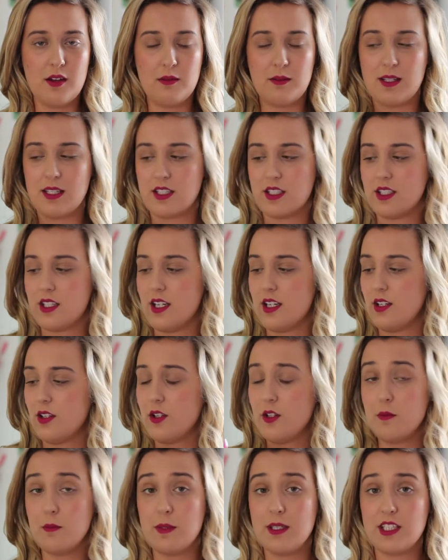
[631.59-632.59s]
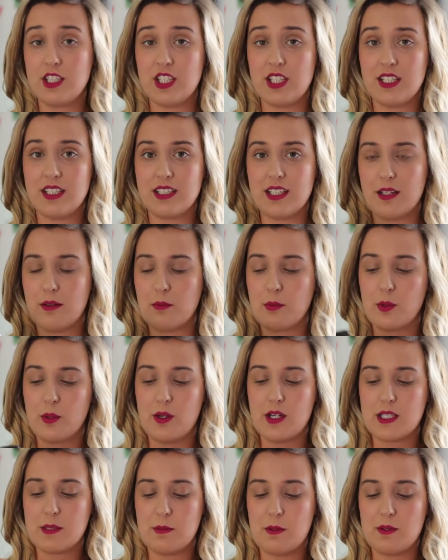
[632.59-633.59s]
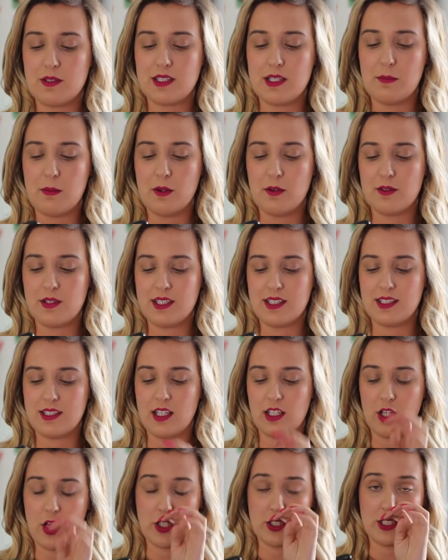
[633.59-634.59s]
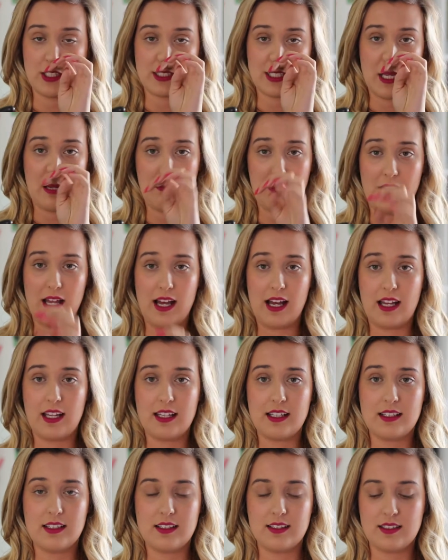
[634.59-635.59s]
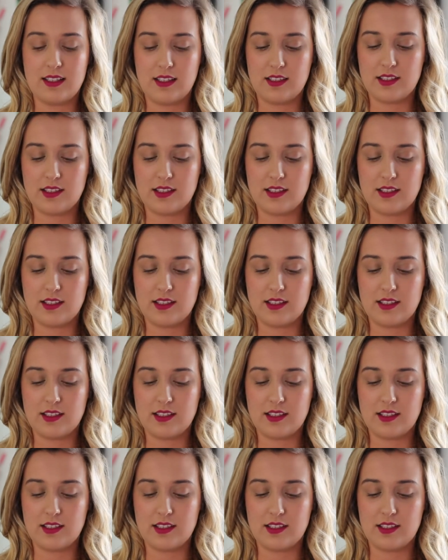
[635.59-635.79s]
which could be cheating, but I suppose they're both along the same lines.